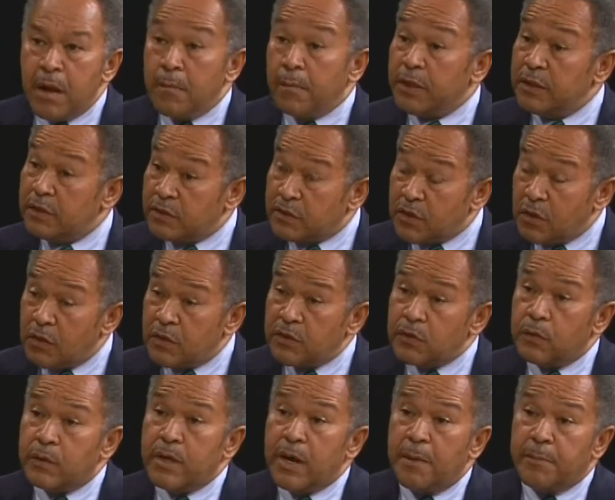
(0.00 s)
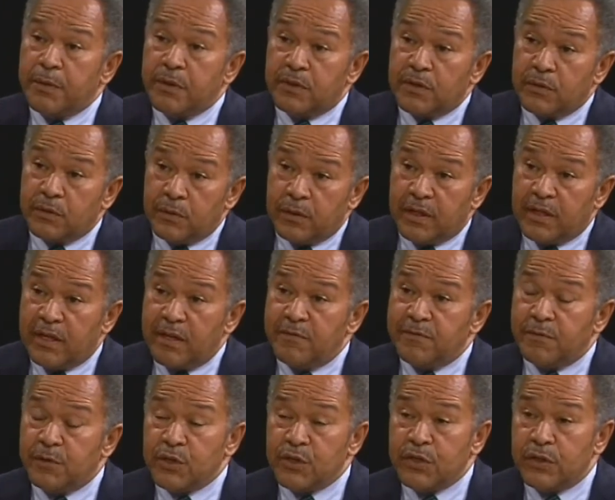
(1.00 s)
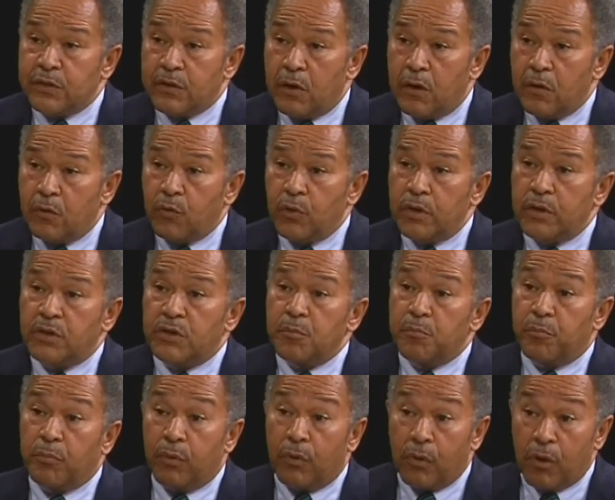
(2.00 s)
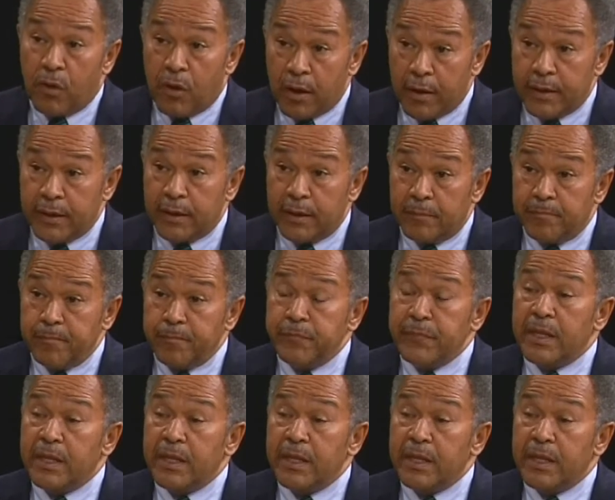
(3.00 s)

But there's also an opportunity for Chautauqua to broaden